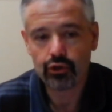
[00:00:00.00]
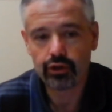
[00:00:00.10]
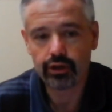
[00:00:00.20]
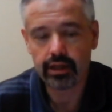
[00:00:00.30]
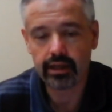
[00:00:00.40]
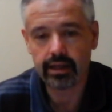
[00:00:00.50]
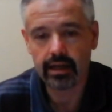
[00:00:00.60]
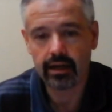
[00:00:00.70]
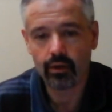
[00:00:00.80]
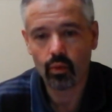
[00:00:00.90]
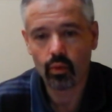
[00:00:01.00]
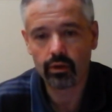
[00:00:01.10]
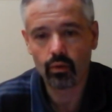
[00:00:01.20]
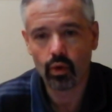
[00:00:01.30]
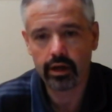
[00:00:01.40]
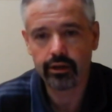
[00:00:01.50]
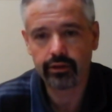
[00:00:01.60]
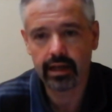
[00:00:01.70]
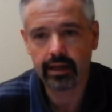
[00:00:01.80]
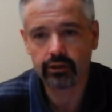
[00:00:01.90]
of the
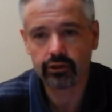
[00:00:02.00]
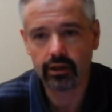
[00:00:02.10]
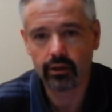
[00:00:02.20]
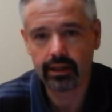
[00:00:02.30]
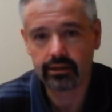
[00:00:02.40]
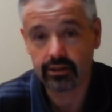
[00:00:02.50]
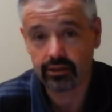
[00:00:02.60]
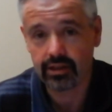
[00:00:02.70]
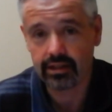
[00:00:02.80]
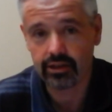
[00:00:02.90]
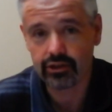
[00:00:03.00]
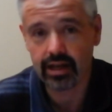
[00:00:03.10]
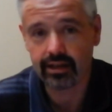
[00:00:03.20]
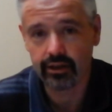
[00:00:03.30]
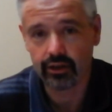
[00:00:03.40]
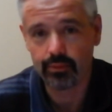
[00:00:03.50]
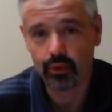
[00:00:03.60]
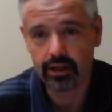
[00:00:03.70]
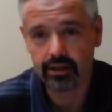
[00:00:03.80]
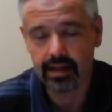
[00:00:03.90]
things, so just as a secondary
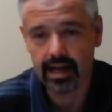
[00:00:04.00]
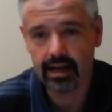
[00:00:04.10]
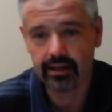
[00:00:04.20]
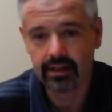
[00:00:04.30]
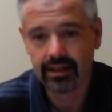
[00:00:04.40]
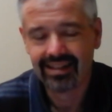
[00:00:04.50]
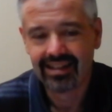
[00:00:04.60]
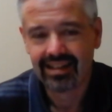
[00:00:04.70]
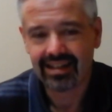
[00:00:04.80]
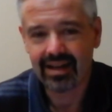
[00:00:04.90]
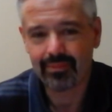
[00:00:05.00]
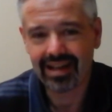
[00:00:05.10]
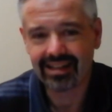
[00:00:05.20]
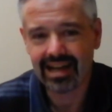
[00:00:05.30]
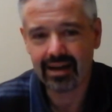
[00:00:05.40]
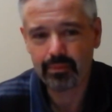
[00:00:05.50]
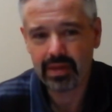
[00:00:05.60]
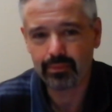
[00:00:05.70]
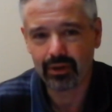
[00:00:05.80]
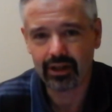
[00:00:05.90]
point to that, a lot of
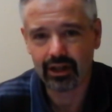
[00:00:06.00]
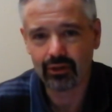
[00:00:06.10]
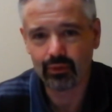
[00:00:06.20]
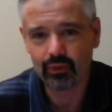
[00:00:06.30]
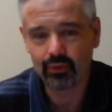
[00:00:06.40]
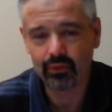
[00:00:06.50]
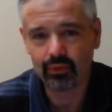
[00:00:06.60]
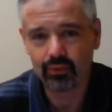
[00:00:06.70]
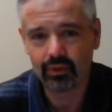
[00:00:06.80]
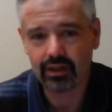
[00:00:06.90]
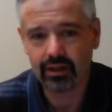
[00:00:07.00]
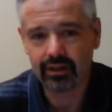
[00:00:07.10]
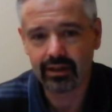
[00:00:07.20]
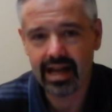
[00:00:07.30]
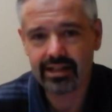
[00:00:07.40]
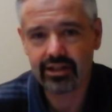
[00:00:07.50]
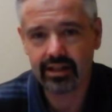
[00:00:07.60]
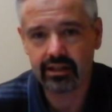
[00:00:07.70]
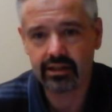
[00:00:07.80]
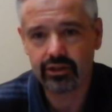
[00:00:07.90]
people are
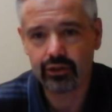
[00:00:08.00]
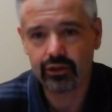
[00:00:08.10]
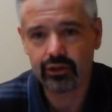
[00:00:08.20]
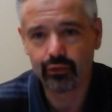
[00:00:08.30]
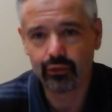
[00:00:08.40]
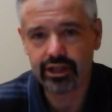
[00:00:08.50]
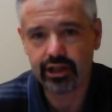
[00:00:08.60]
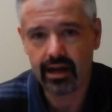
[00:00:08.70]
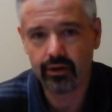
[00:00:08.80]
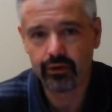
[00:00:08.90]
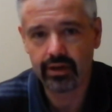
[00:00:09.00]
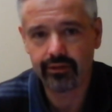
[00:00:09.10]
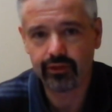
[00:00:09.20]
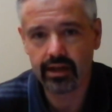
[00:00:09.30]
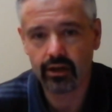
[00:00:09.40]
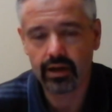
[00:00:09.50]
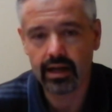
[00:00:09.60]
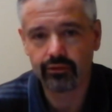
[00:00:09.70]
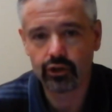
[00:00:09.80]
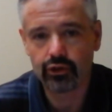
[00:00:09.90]
hesitant to reach out if they don't
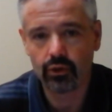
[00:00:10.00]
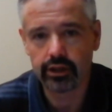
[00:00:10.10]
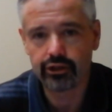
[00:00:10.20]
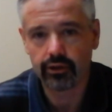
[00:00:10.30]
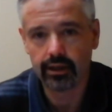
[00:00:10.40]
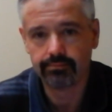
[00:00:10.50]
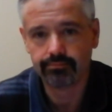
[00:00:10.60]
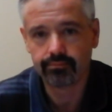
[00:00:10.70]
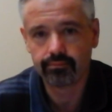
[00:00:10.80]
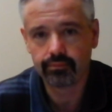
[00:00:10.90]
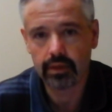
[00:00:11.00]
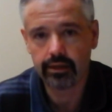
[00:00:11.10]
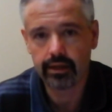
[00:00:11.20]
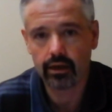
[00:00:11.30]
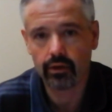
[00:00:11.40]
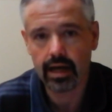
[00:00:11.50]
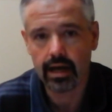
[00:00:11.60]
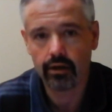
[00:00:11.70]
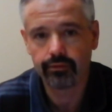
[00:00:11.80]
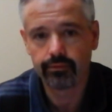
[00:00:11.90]
have their story straight and they don't
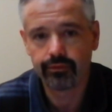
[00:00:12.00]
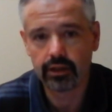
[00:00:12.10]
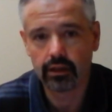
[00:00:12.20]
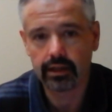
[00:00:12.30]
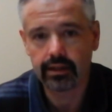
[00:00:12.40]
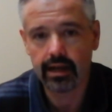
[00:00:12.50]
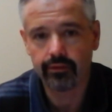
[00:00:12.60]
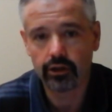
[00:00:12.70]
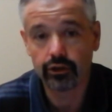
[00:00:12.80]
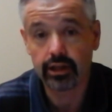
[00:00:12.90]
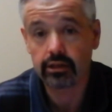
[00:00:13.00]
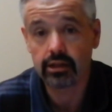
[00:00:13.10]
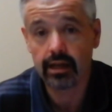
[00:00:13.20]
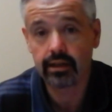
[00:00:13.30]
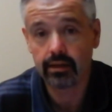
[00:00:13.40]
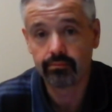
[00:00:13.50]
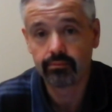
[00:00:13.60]
feel like they have all their ducks lined up.